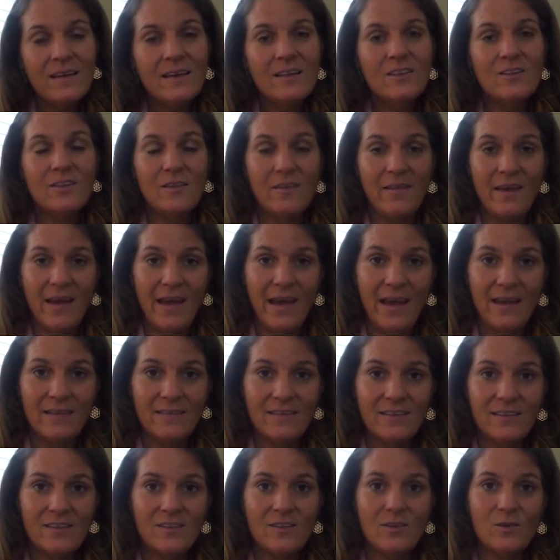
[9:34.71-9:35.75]
to
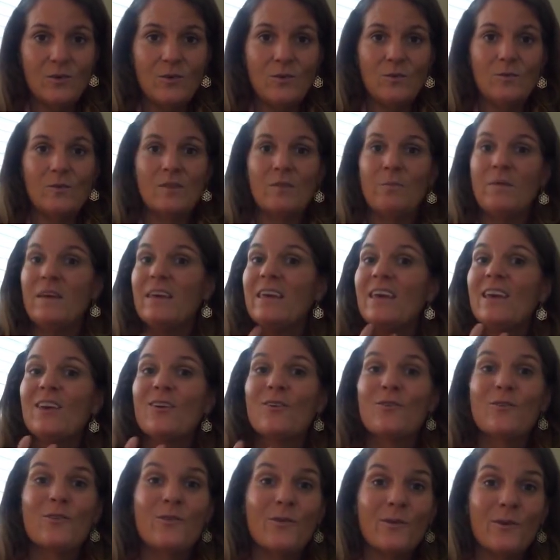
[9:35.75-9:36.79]
that, to speaking
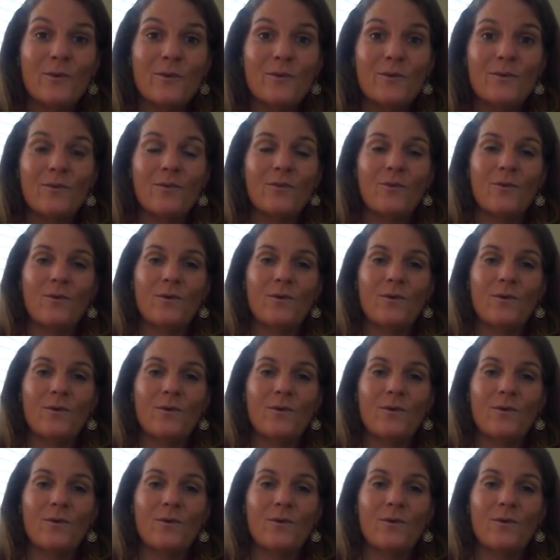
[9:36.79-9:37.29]
your truth